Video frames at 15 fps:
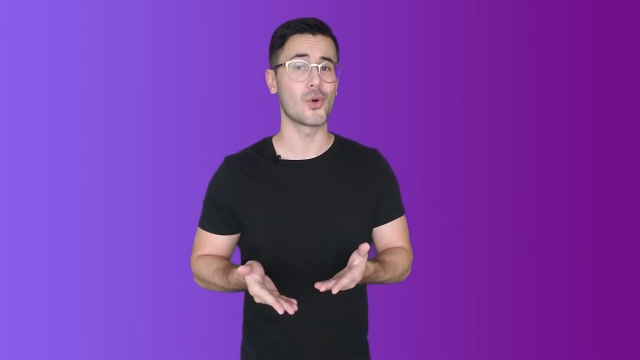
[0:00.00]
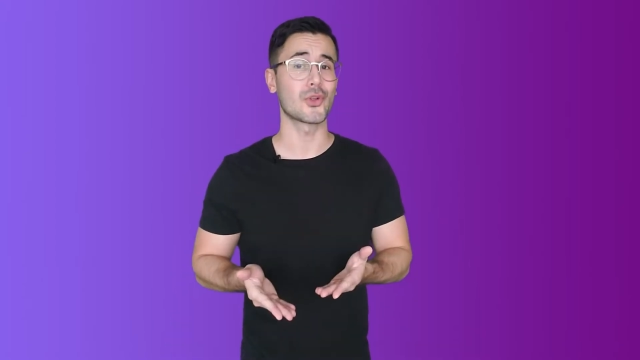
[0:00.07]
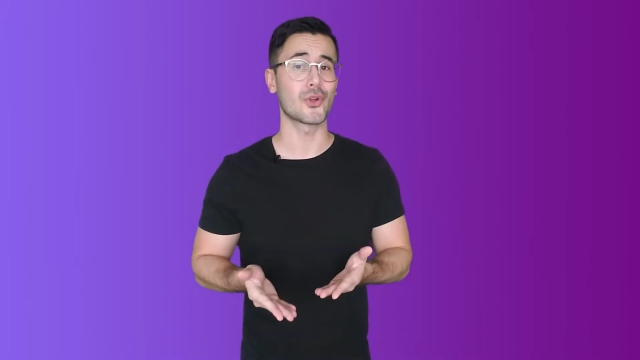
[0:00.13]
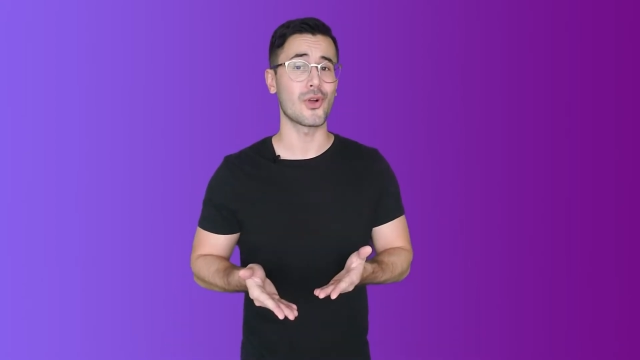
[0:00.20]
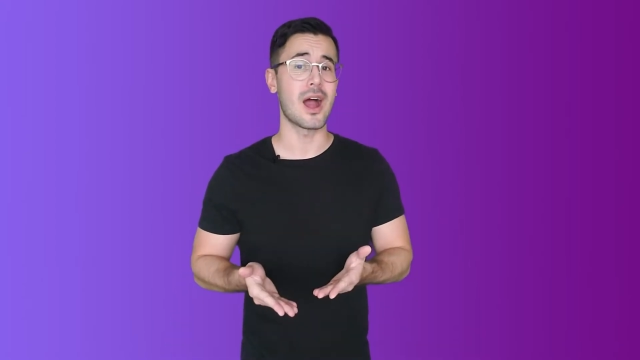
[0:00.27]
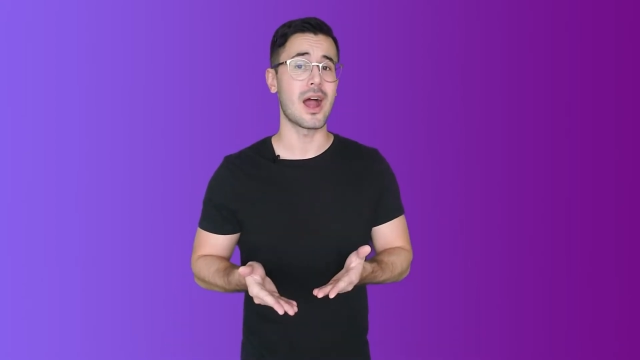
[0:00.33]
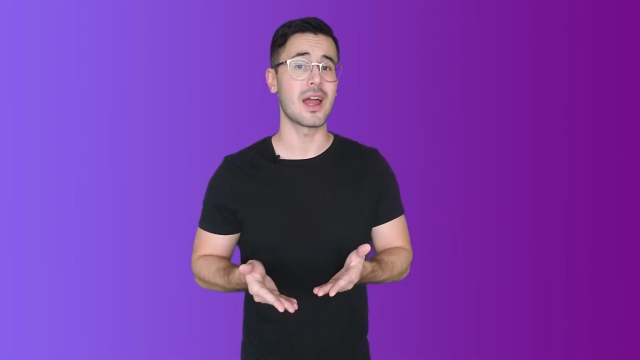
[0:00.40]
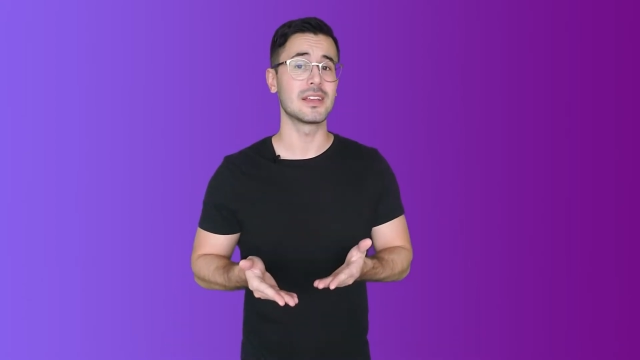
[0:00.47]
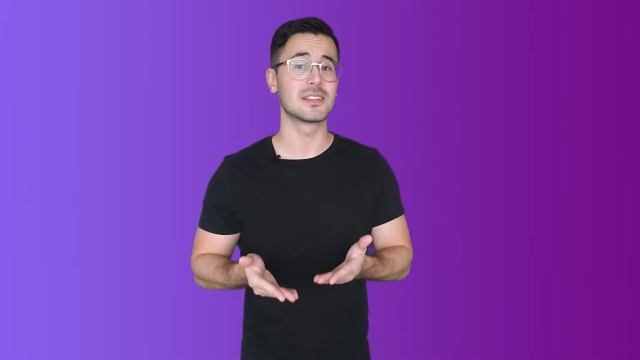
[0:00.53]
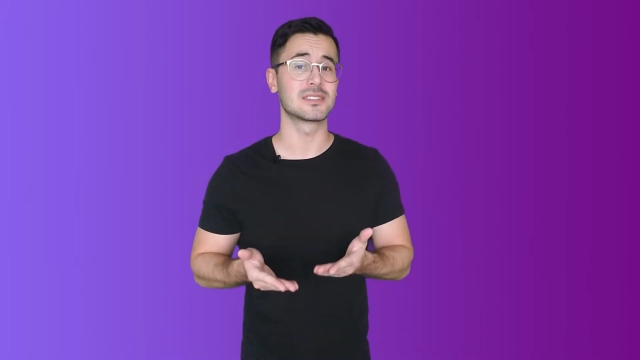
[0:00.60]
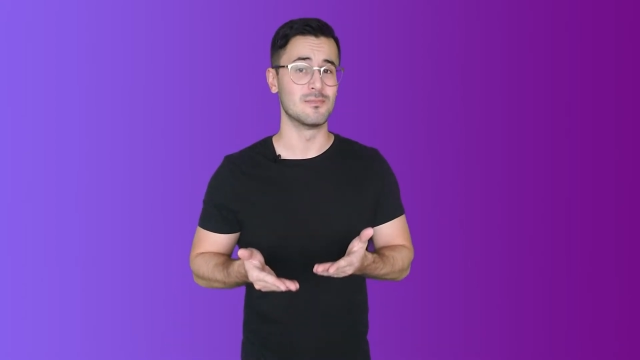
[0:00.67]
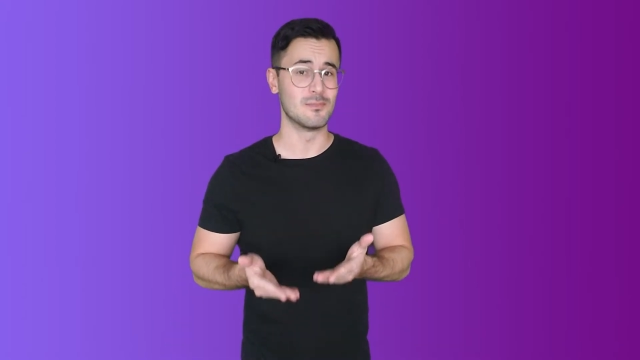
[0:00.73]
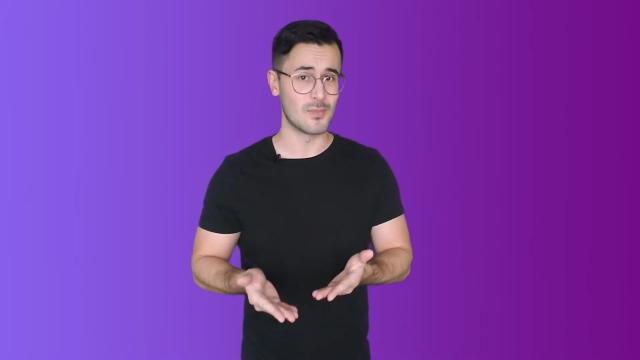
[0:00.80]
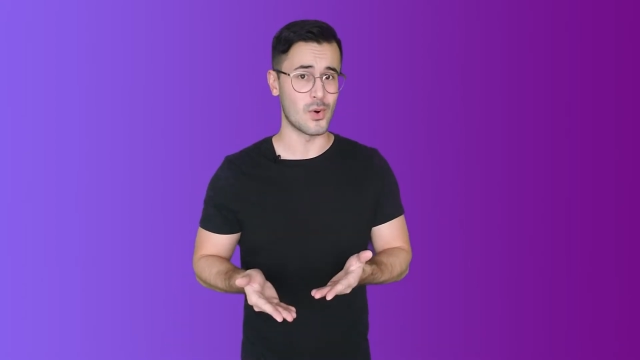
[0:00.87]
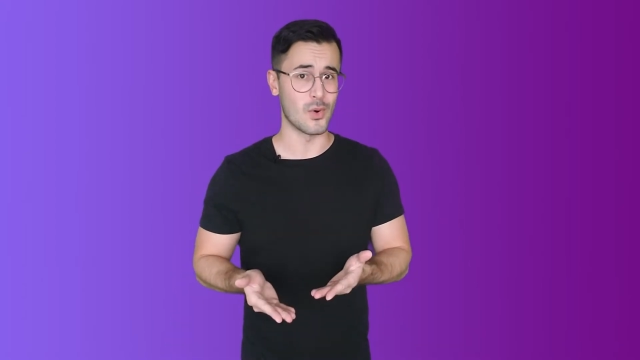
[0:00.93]
your eyes
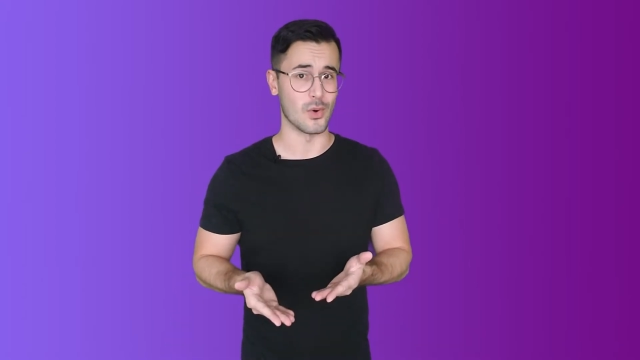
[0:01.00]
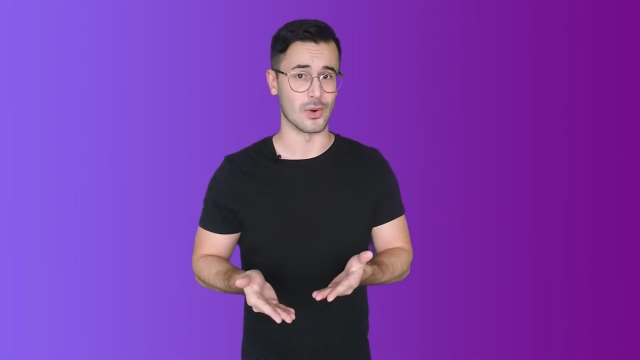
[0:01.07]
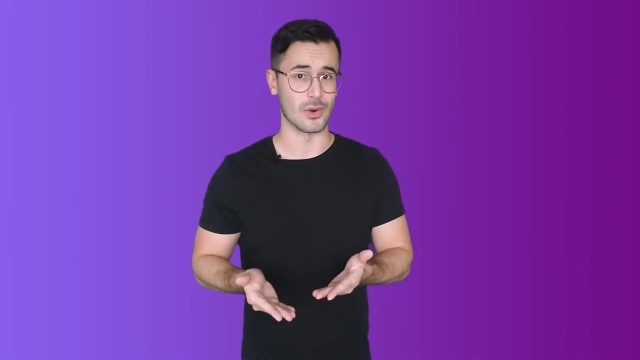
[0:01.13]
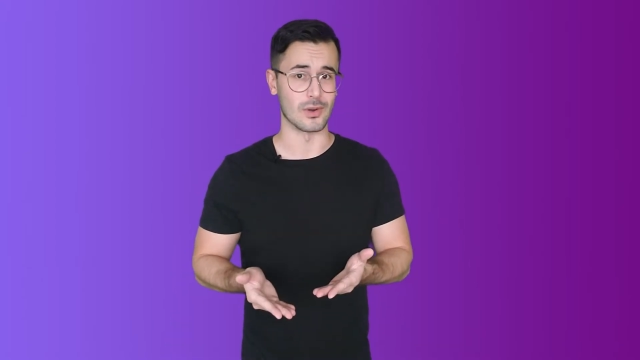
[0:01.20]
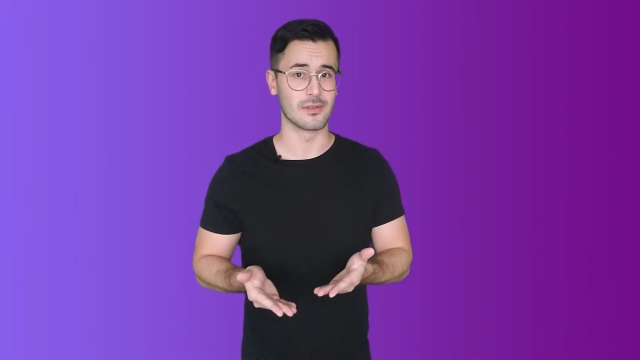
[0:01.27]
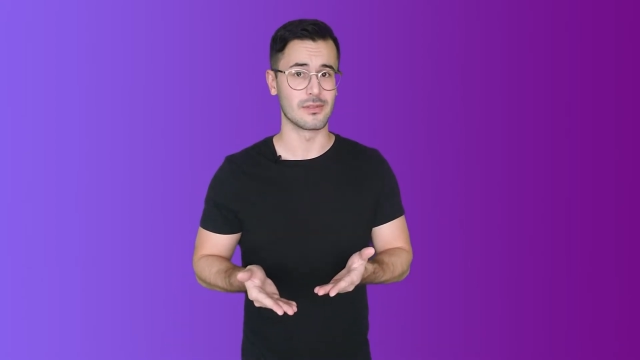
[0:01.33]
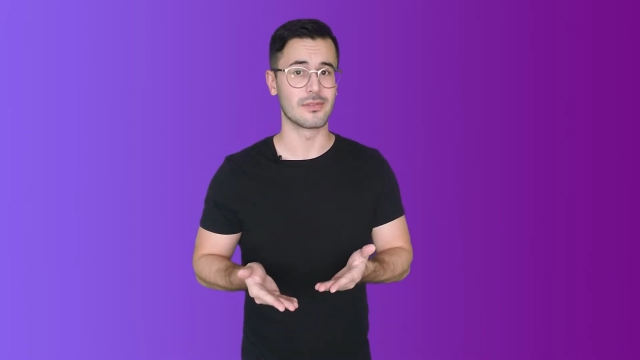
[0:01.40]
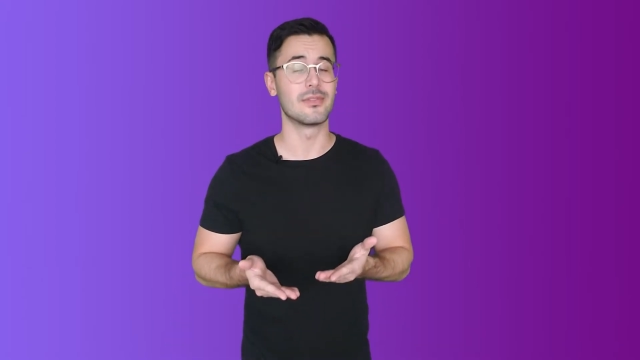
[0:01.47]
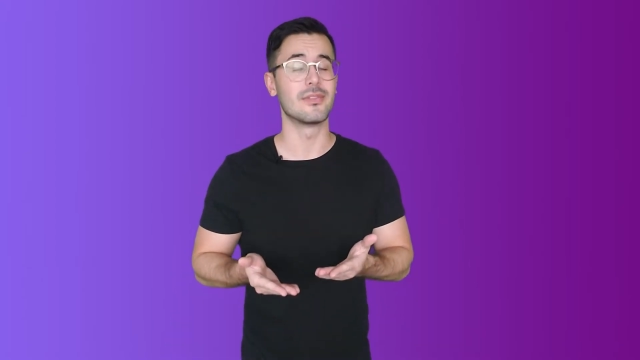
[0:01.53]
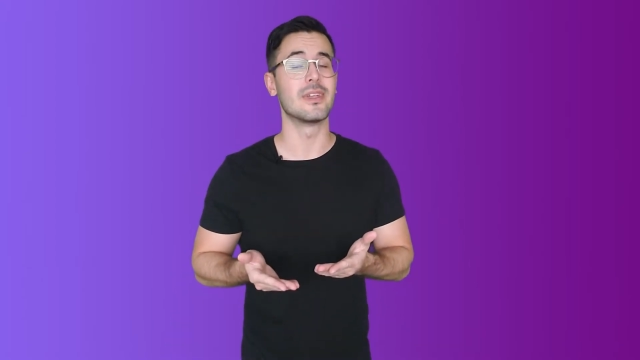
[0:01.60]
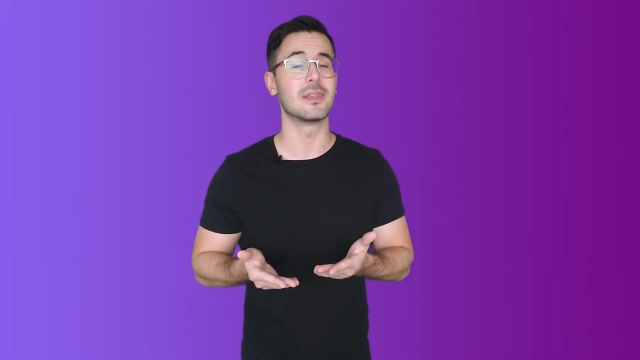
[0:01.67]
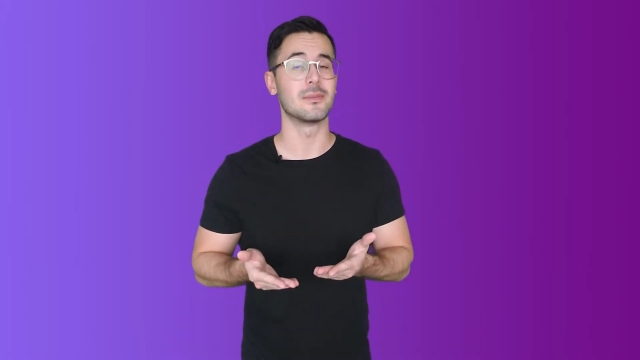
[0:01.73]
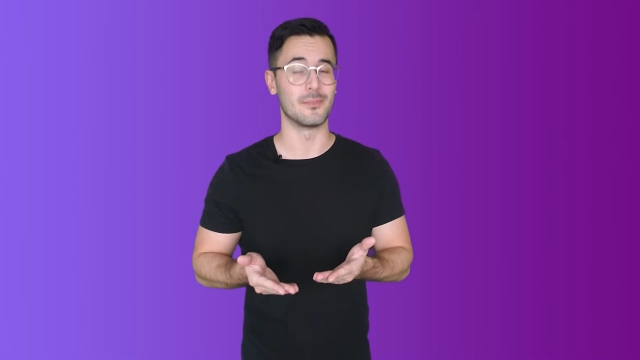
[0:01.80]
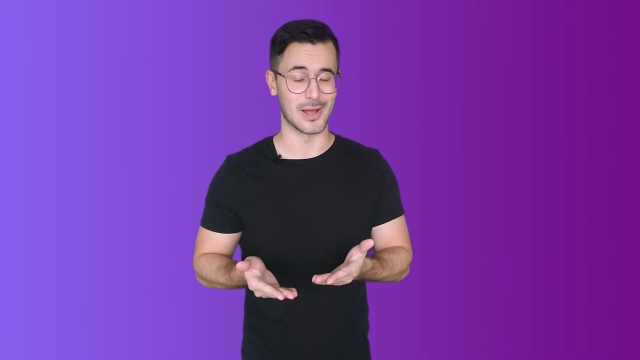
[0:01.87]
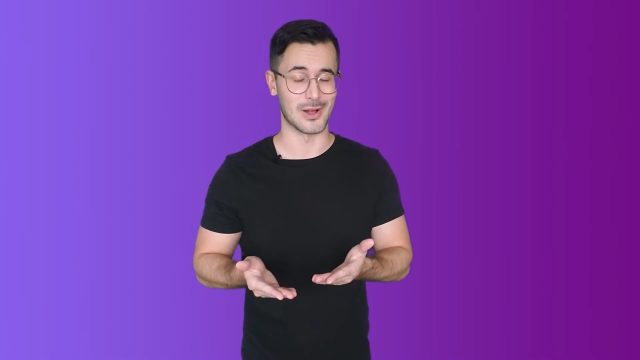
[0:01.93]
more
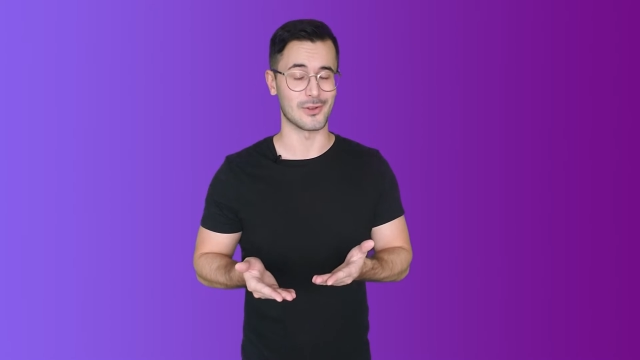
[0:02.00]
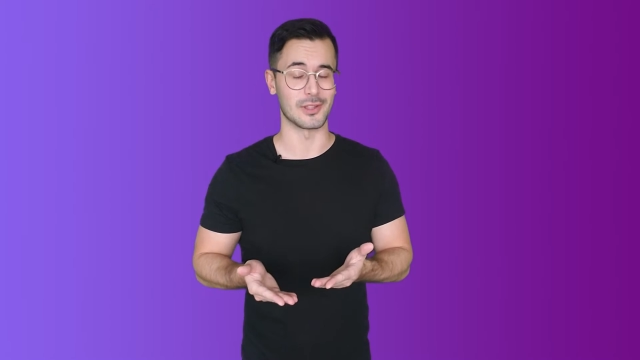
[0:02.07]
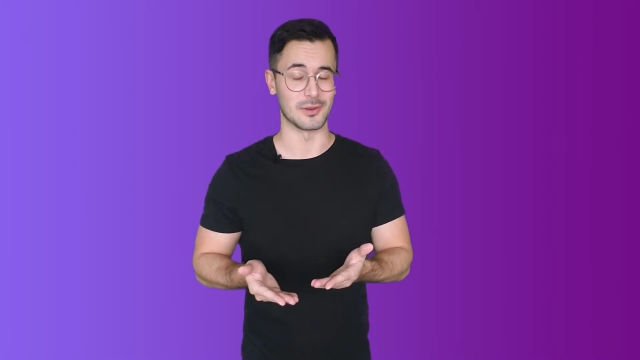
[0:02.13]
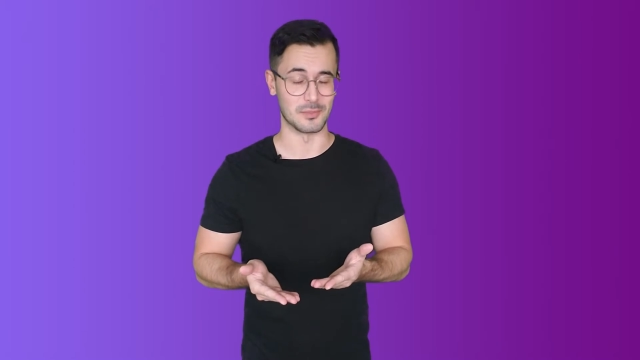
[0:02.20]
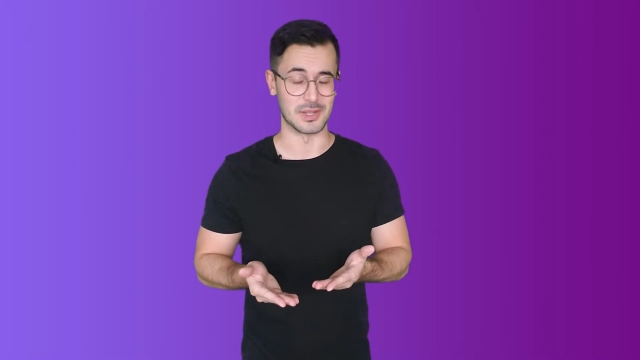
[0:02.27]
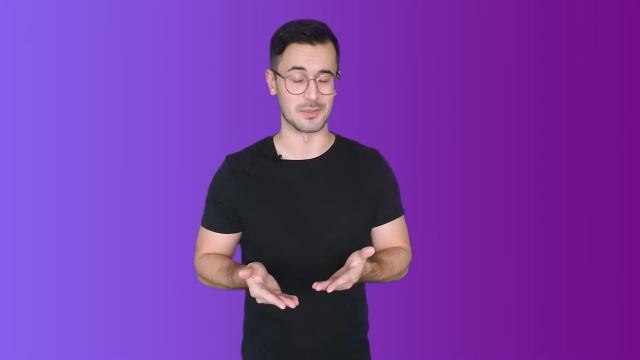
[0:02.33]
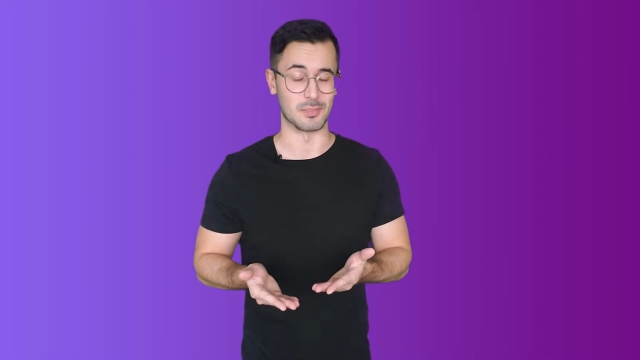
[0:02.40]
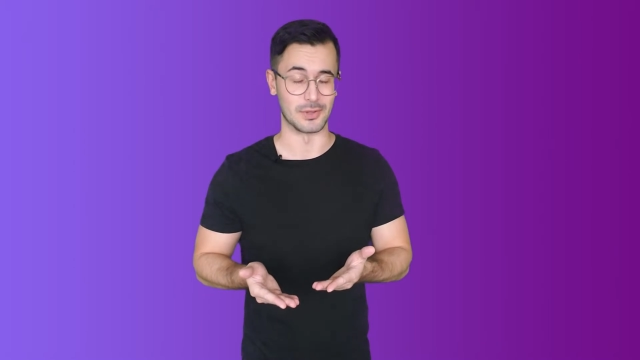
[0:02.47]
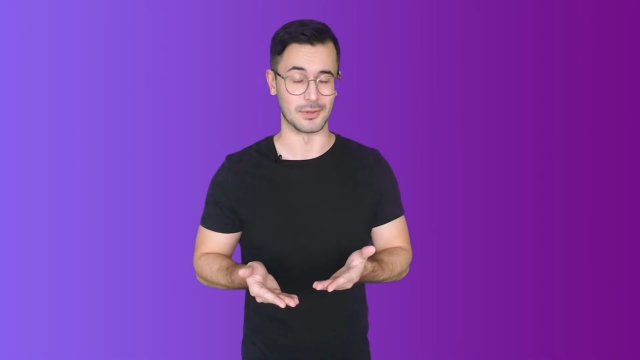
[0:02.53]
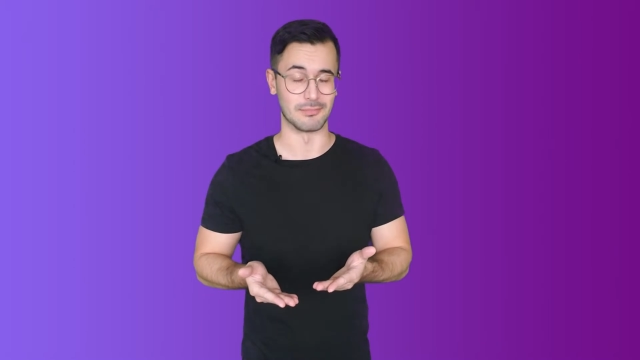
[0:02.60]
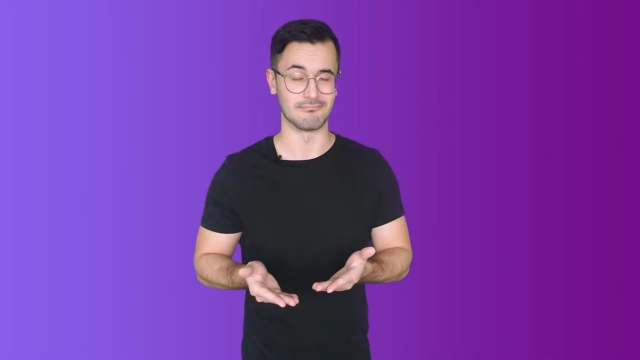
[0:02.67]
than Balkan people.